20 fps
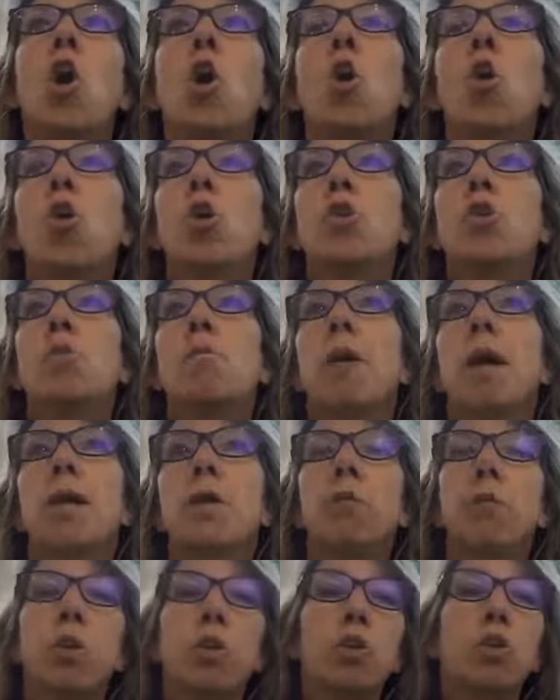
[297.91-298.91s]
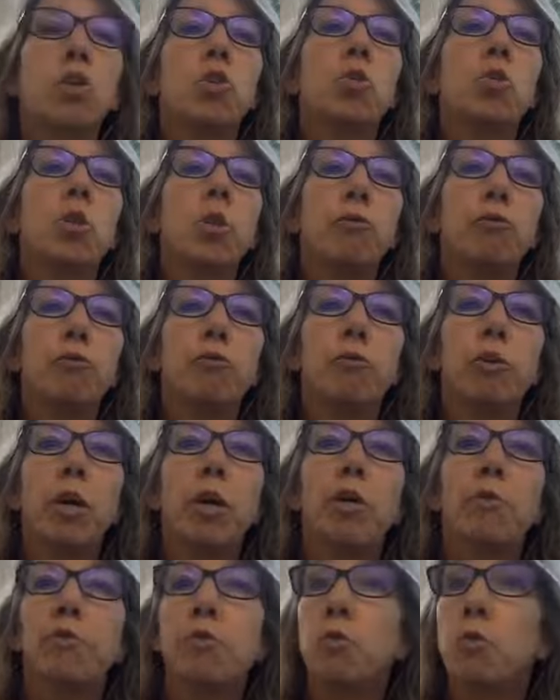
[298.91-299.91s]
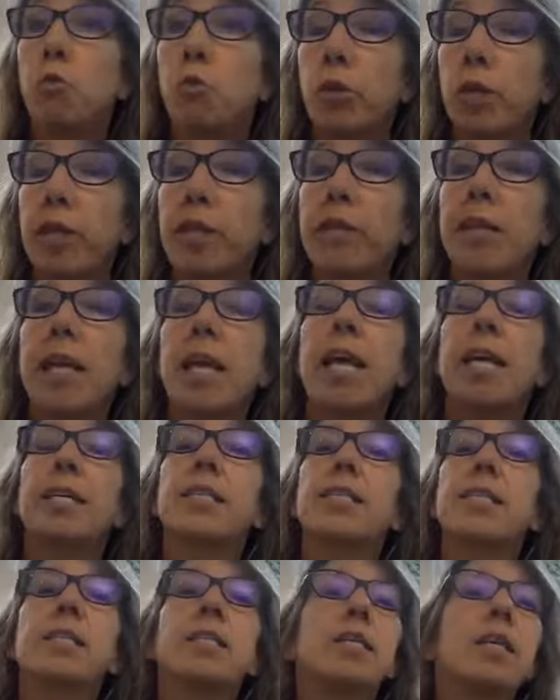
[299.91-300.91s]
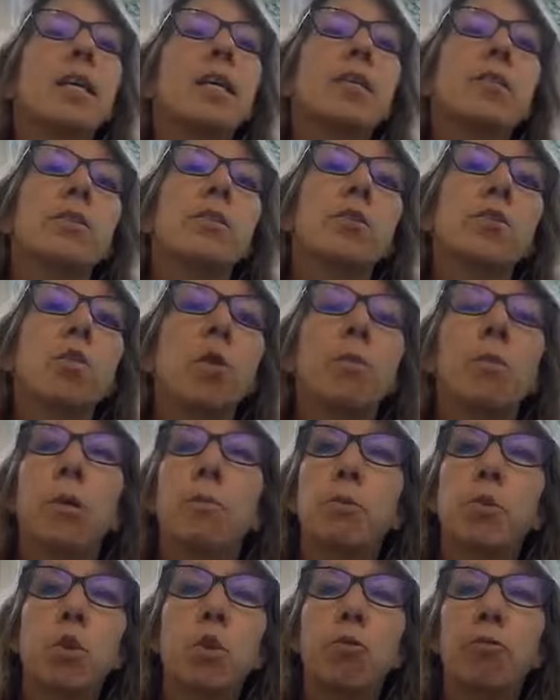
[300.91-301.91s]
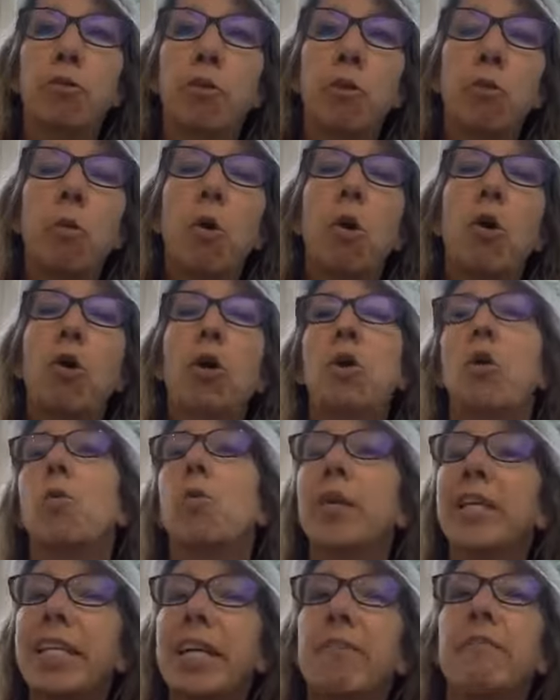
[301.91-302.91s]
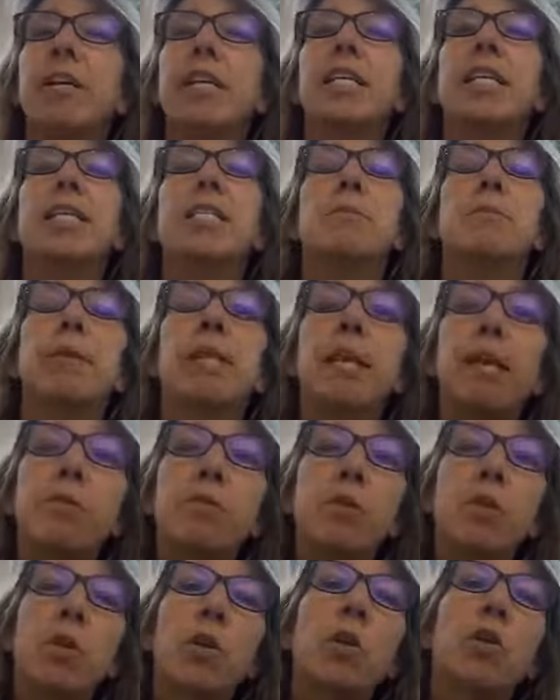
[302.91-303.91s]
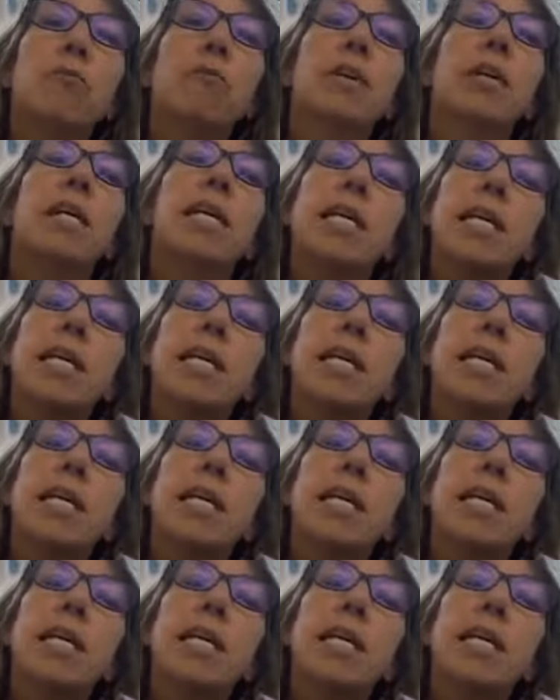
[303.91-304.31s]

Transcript: or you might want to do a few breathing exercises, or perhaps go for a walk, or whatever it is, but have sort of a